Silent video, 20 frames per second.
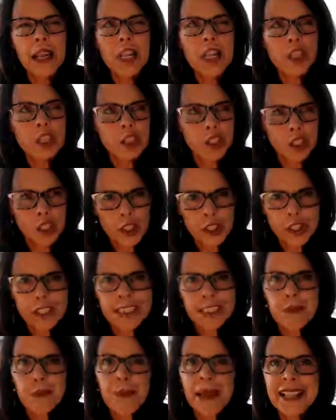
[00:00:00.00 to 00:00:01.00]
Learn
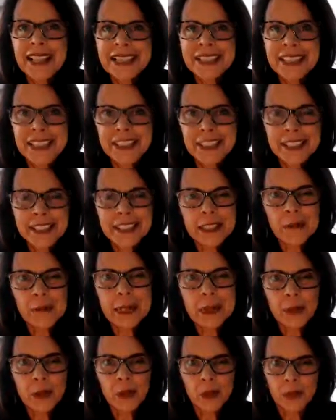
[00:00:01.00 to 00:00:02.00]
to pay attention to
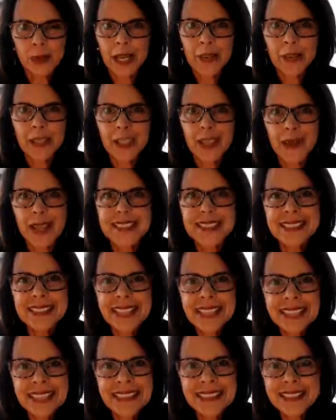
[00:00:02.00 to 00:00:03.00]
people around you and
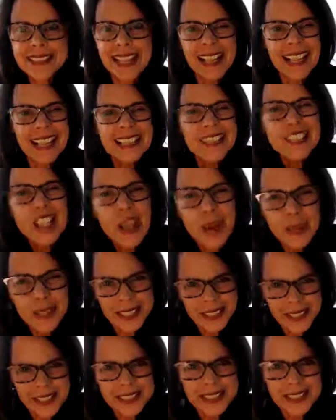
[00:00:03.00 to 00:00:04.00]

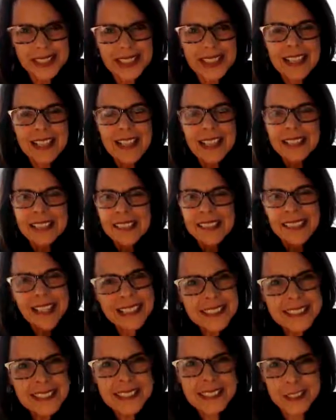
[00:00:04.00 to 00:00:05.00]
notice the
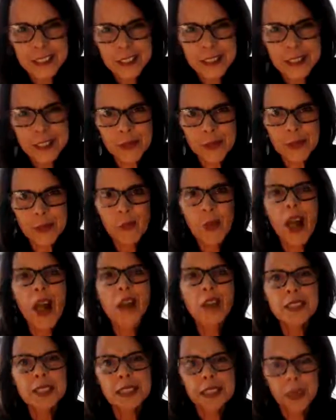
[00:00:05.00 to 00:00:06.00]
things that they're doing
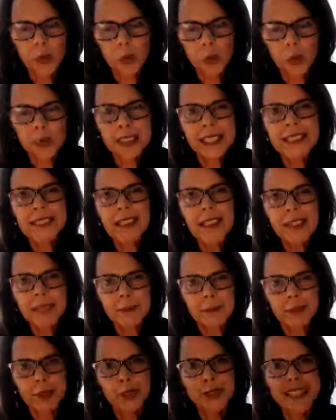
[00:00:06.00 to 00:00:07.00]
well, that they're working on
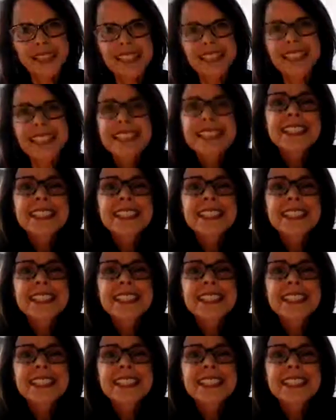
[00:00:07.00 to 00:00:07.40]
improving, and